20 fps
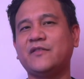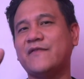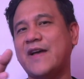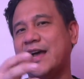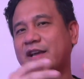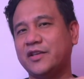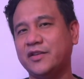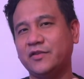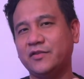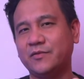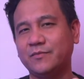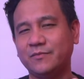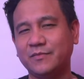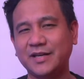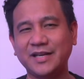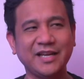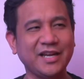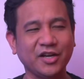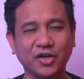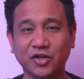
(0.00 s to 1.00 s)
vacuum
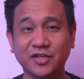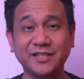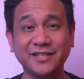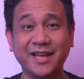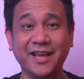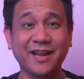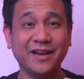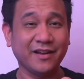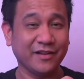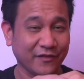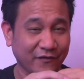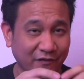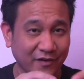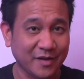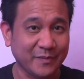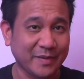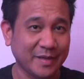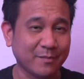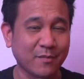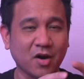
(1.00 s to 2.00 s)
cleaners in the
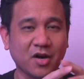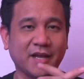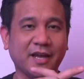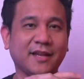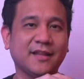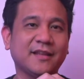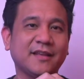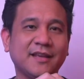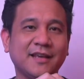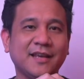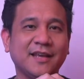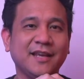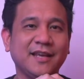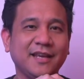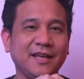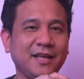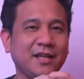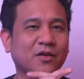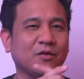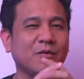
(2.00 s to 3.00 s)
Philippine market.
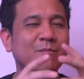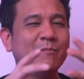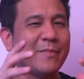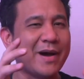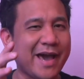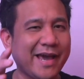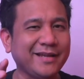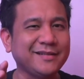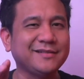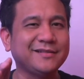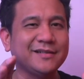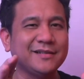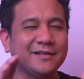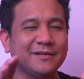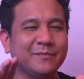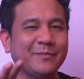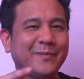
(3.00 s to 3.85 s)
It combines the